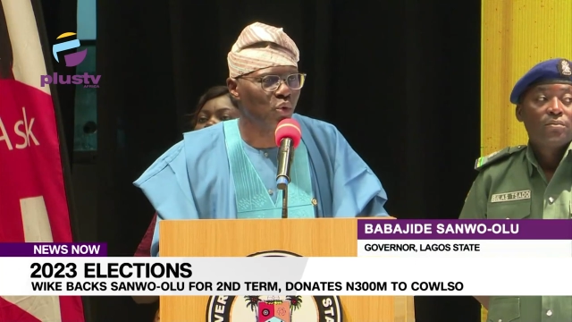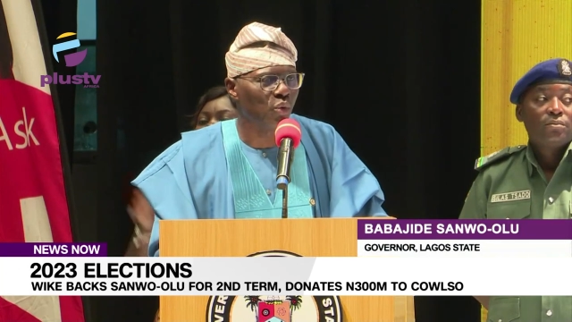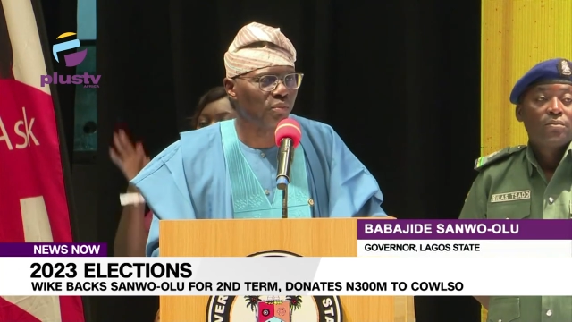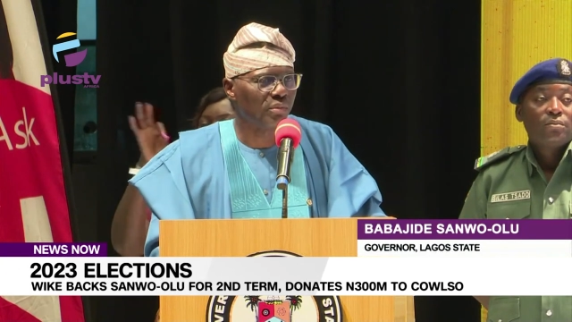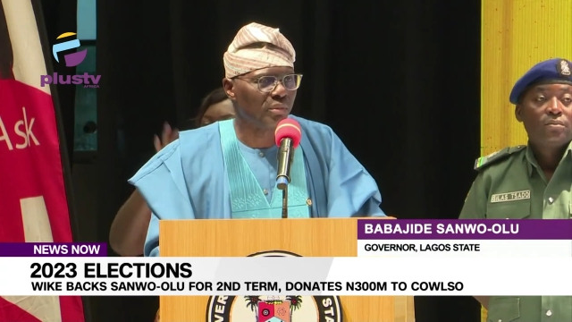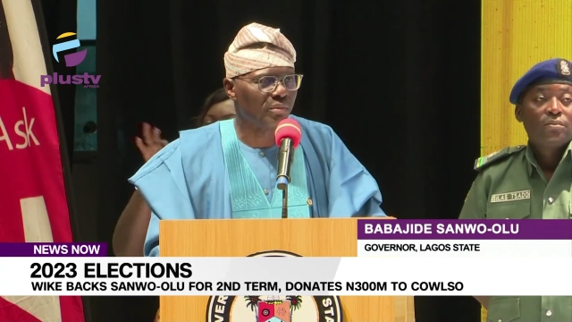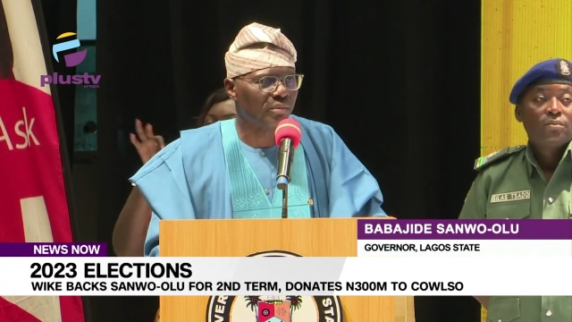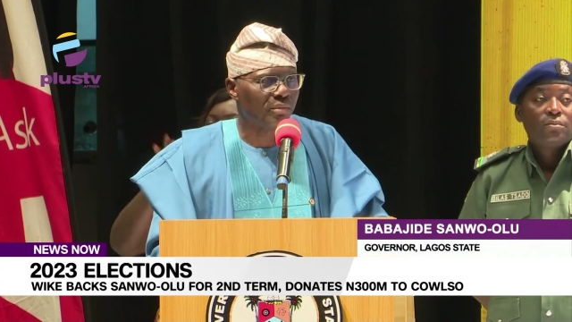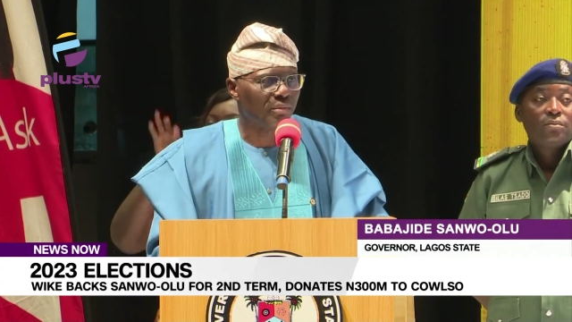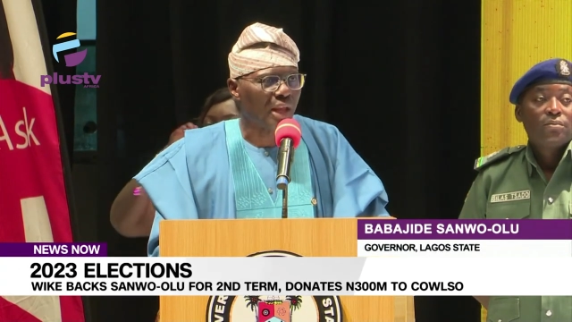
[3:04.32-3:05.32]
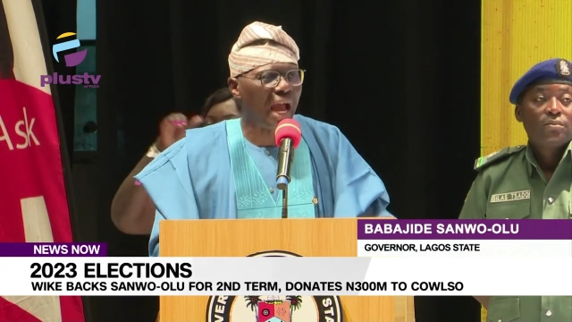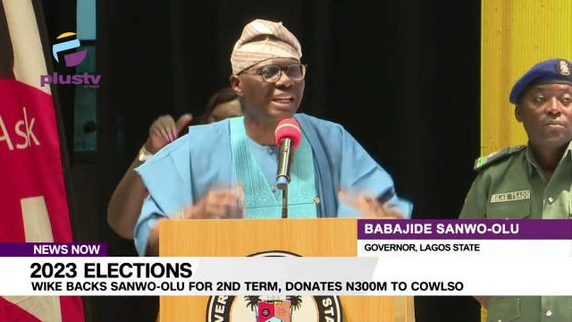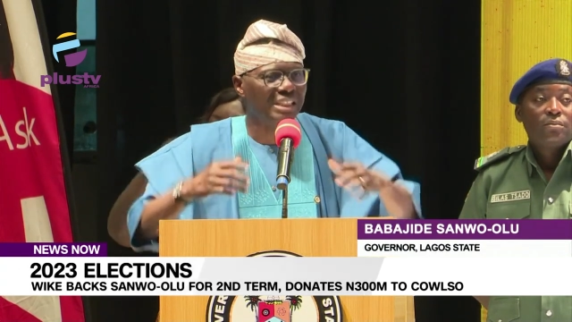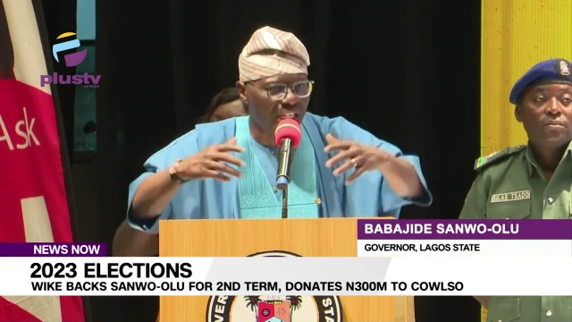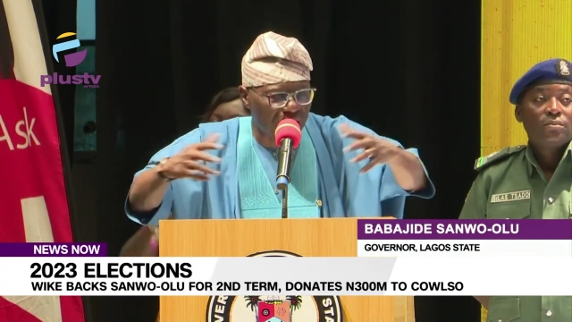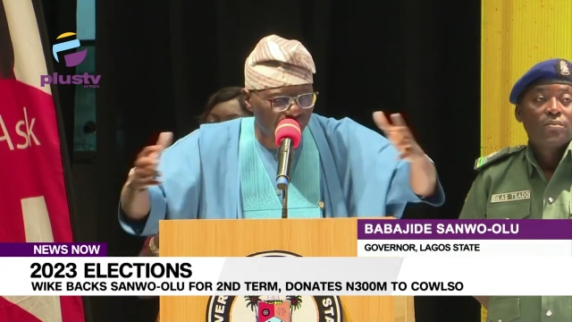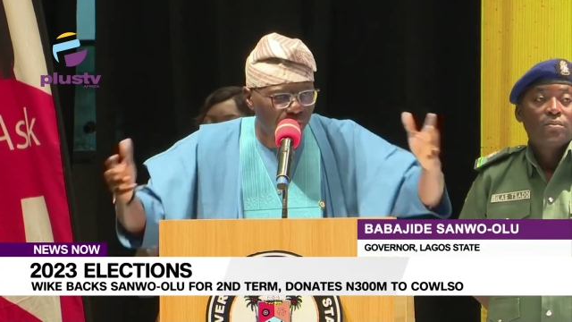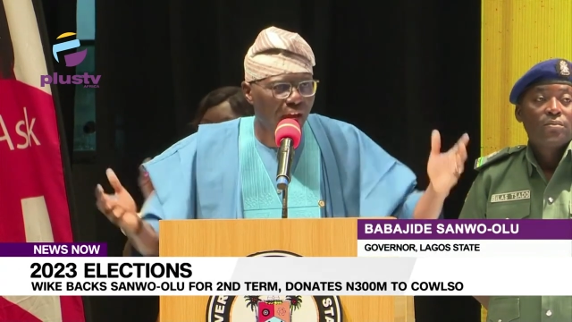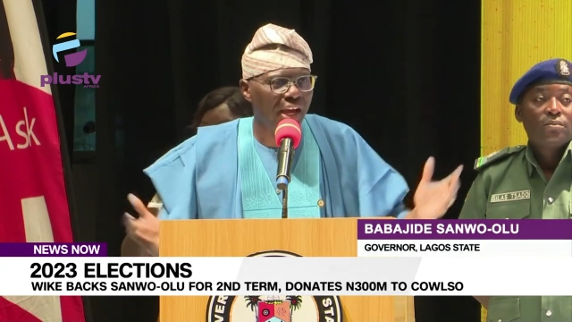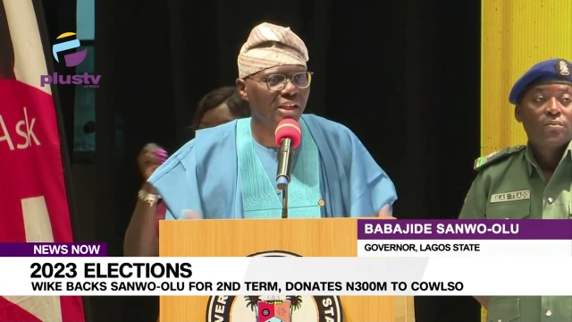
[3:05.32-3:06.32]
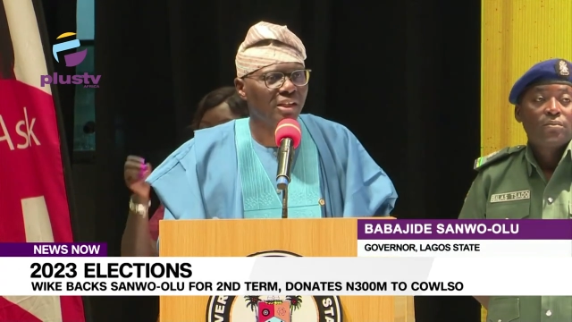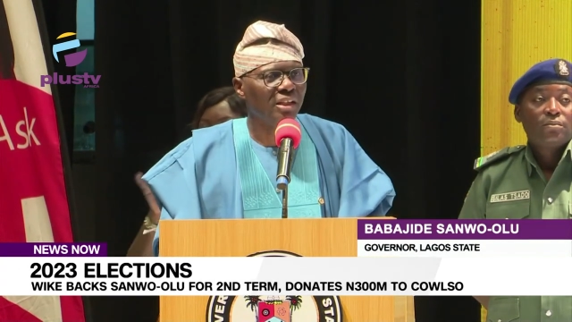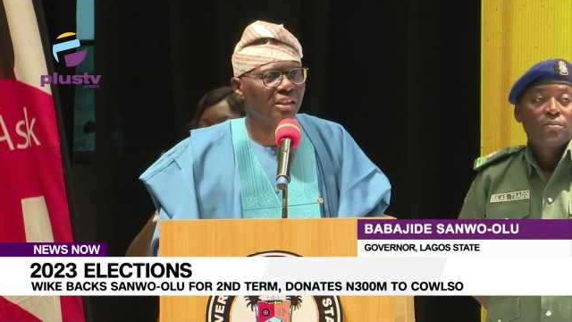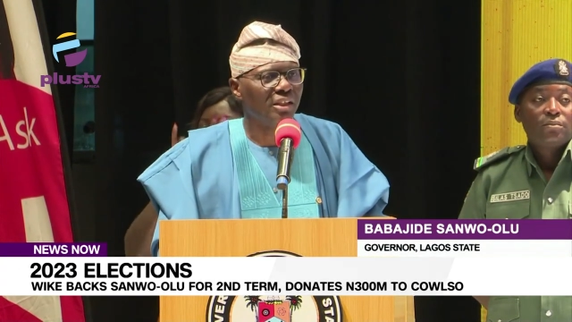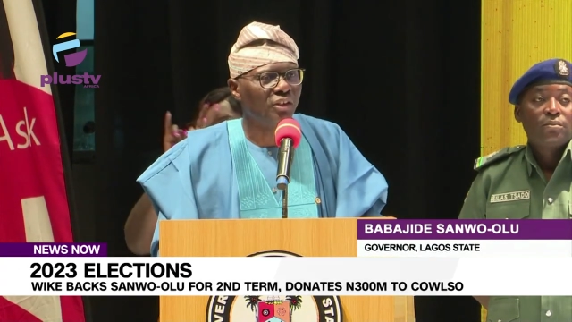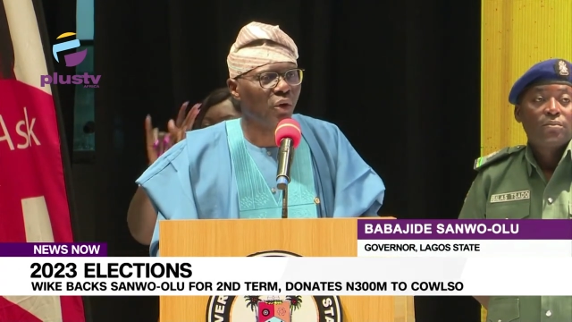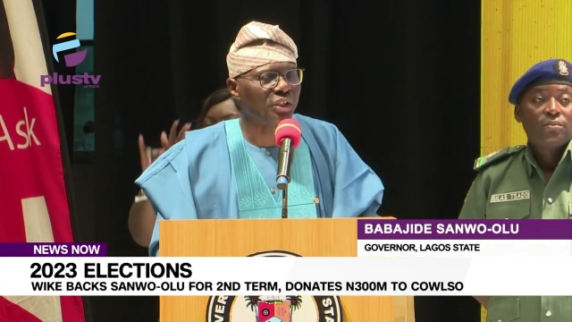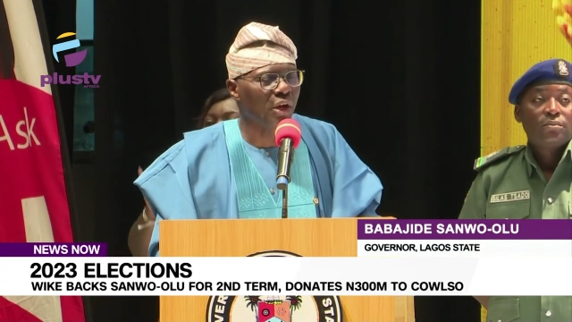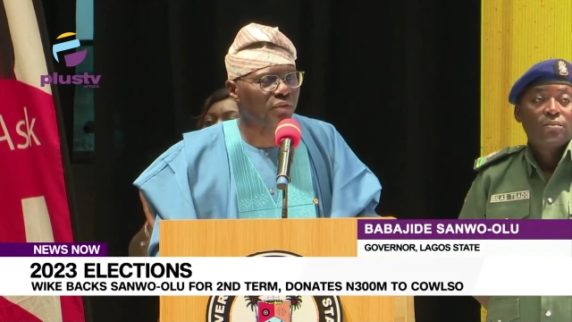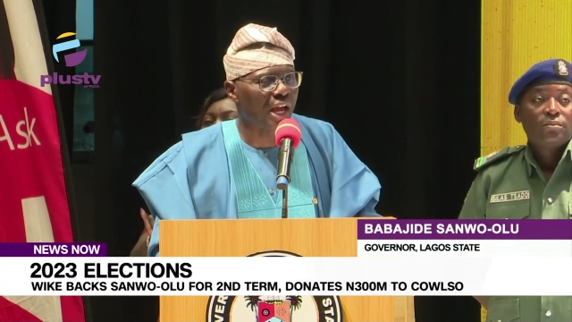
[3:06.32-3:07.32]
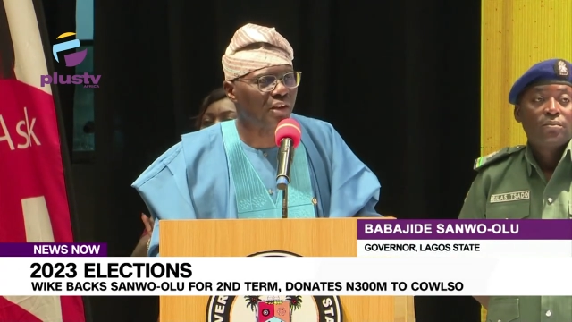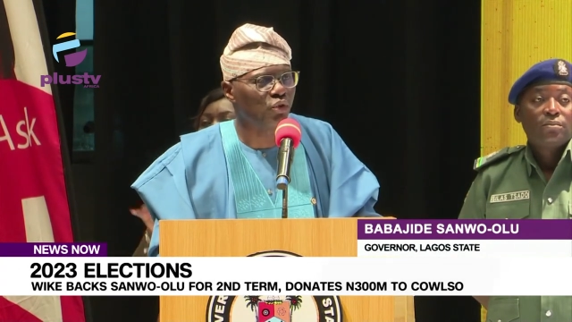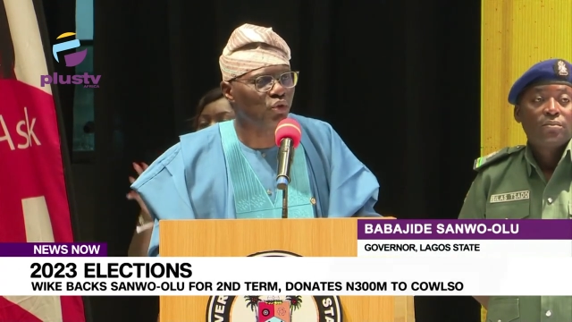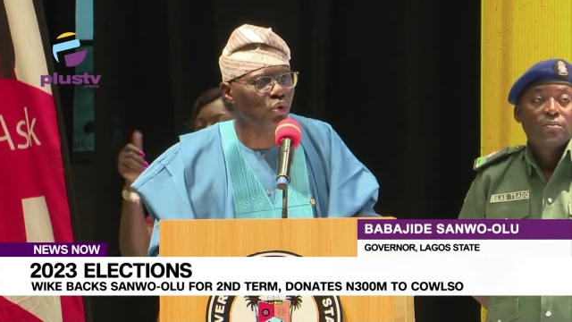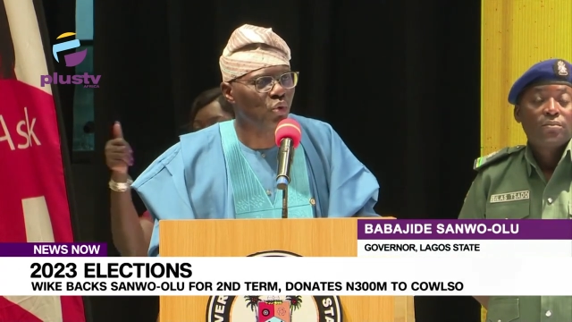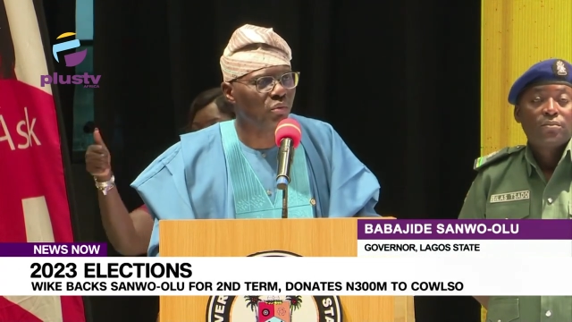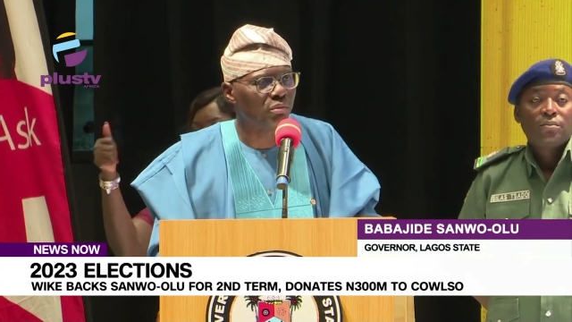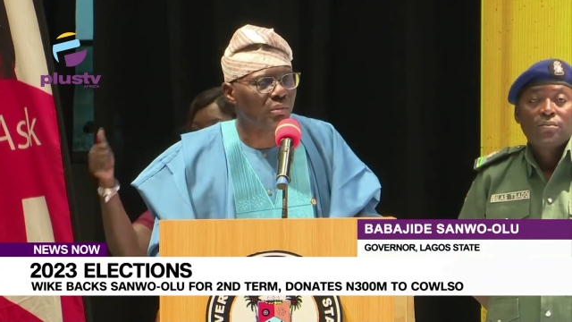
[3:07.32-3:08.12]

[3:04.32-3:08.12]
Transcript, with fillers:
Speaker 1: do. Identify yourselves as you do.